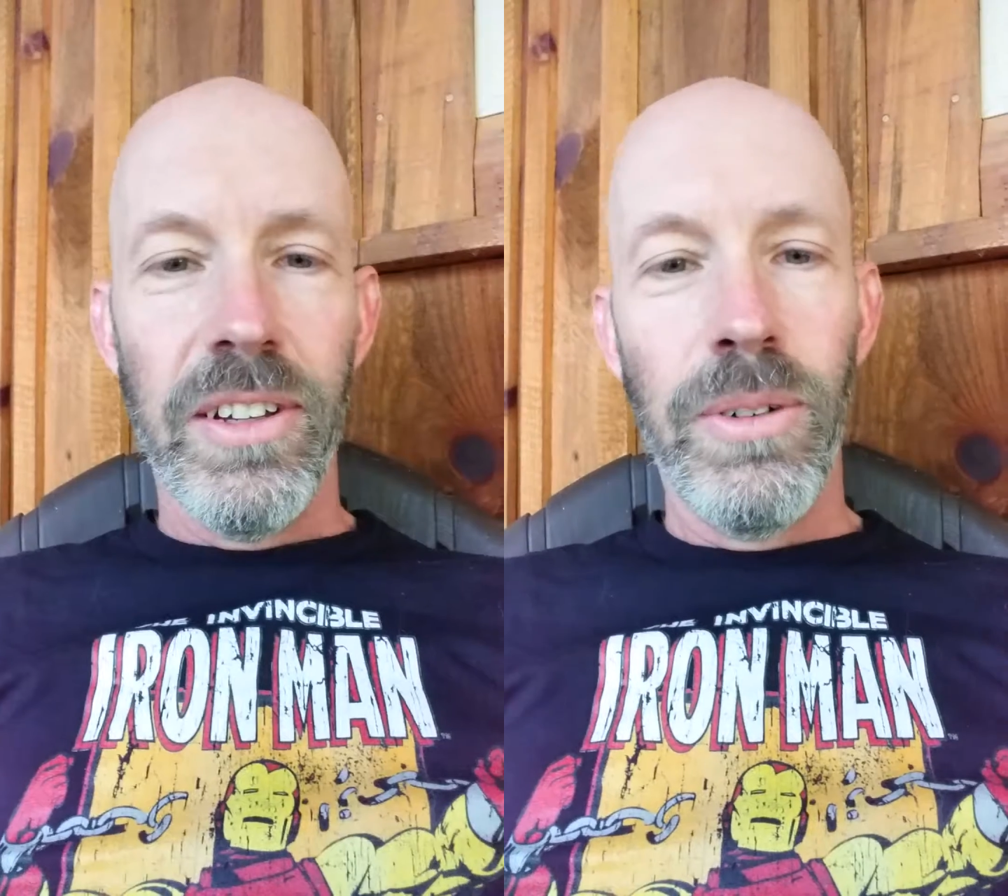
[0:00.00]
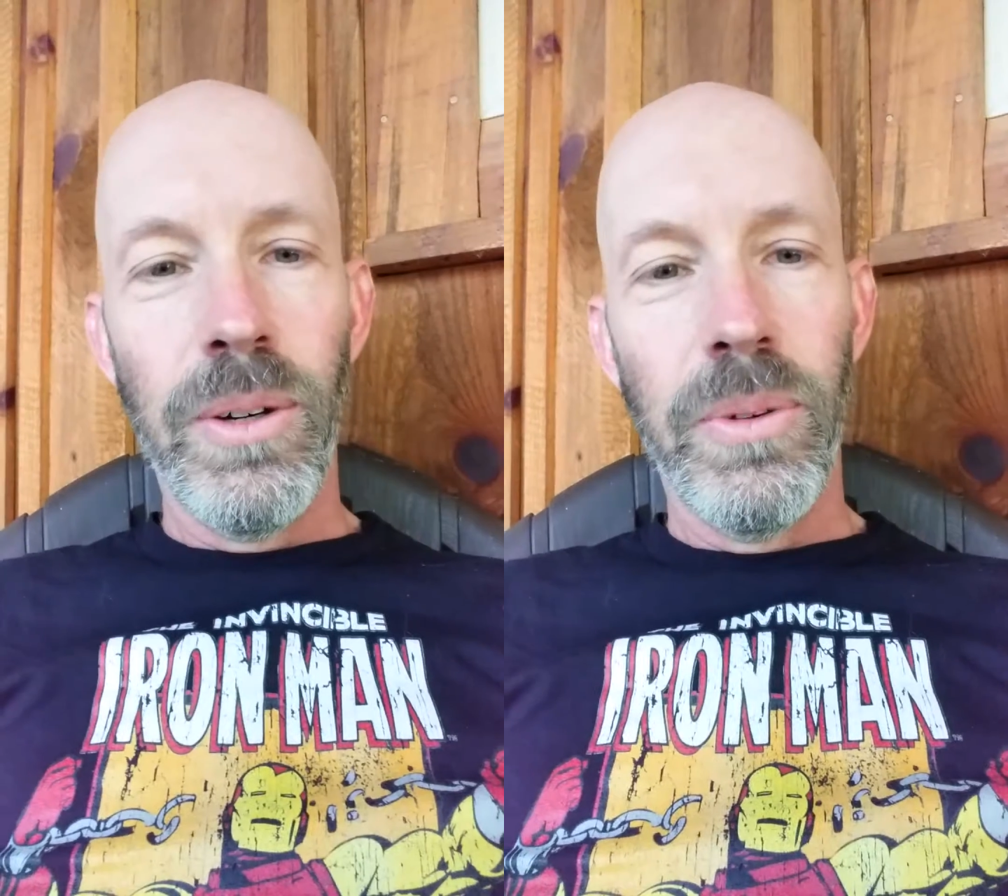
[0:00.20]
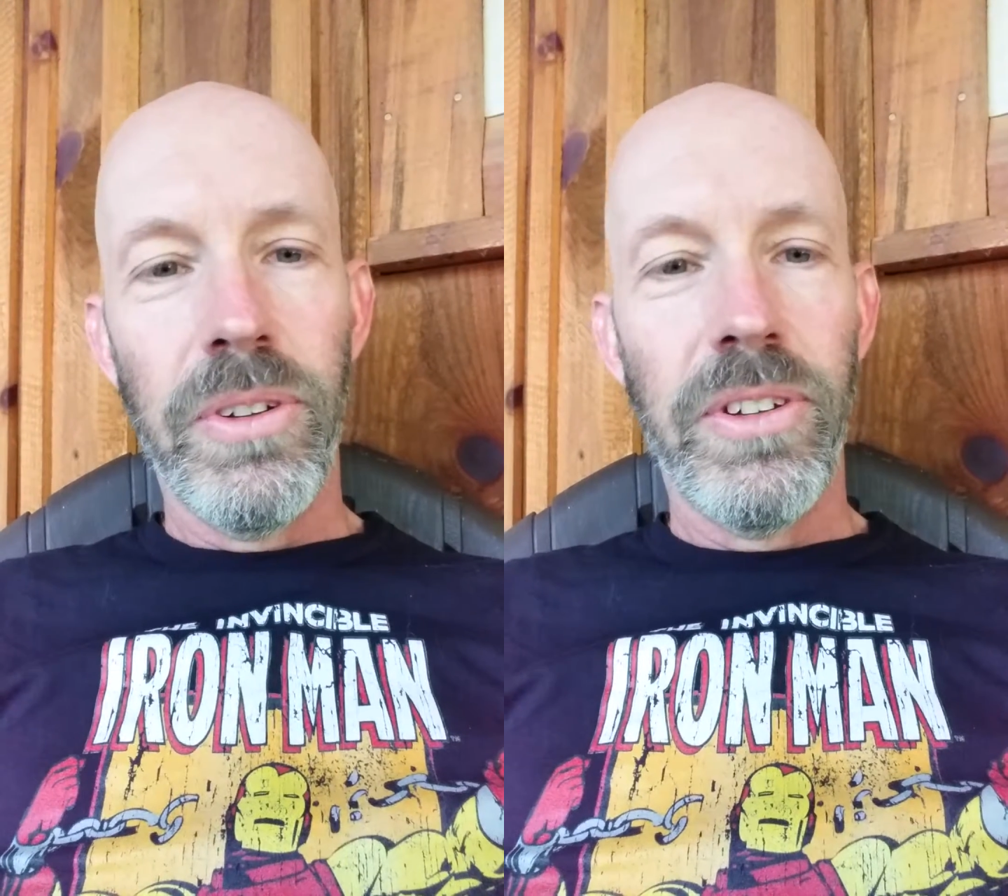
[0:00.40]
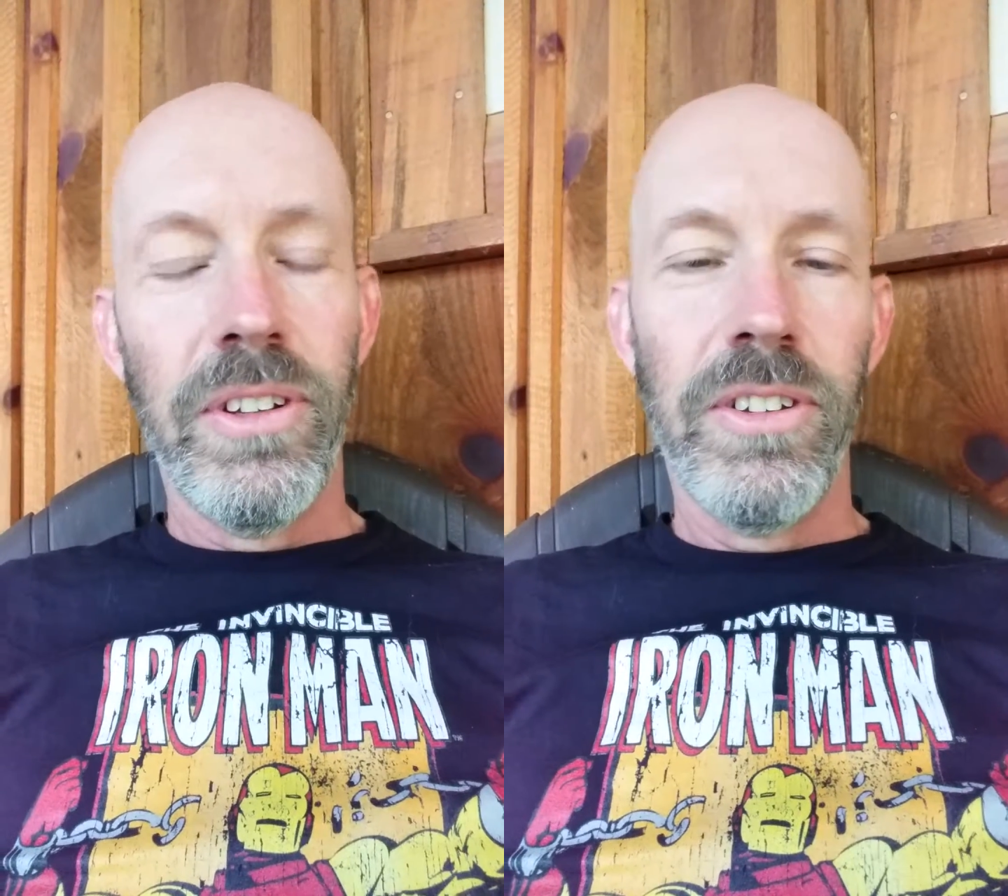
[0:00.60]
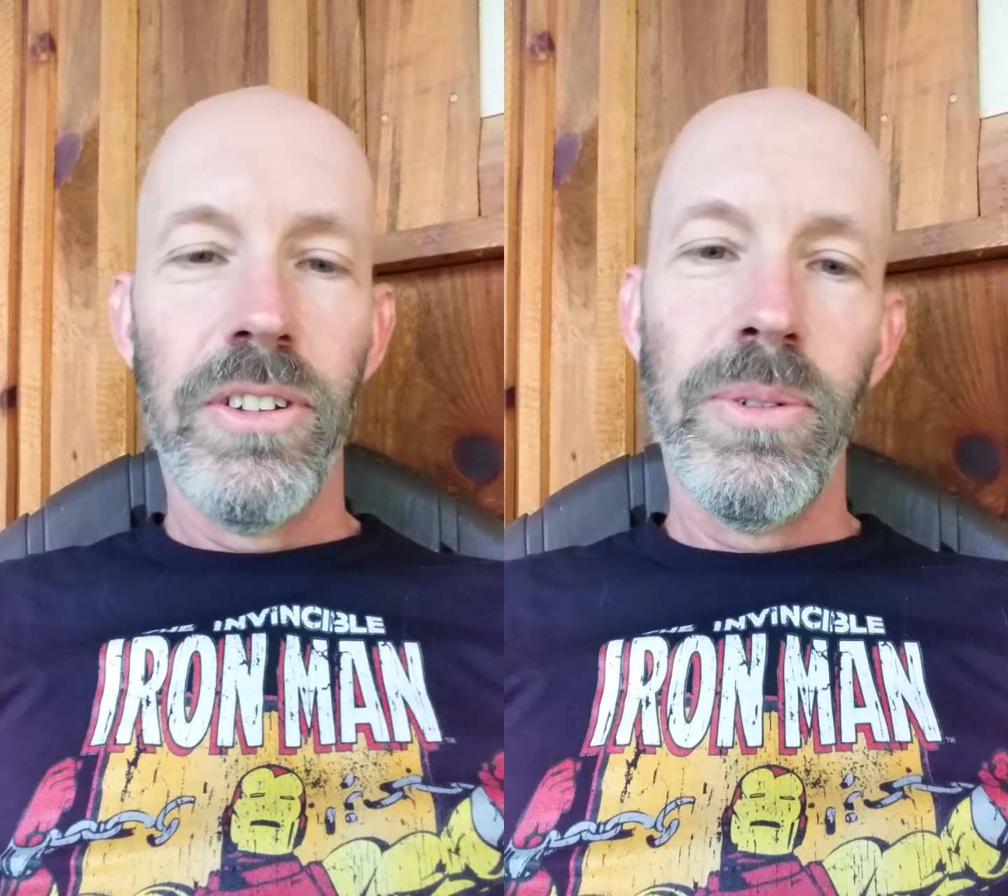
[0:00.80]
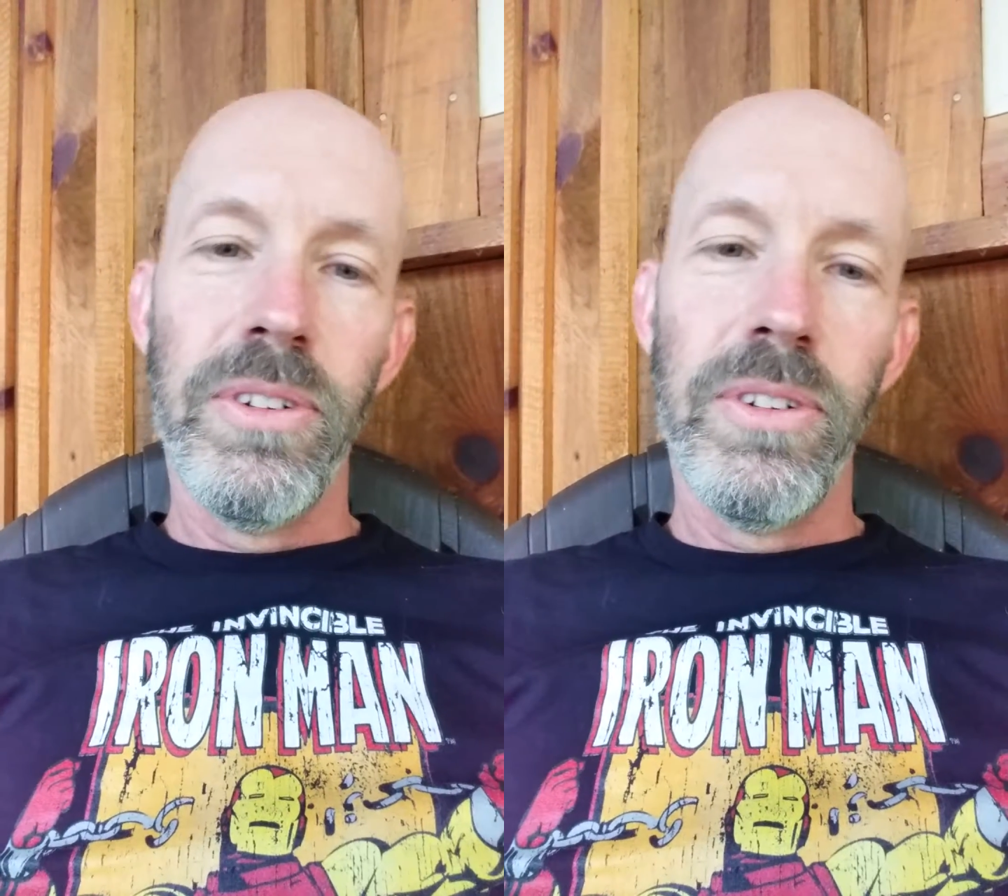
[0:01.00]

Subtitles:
What was Jesus?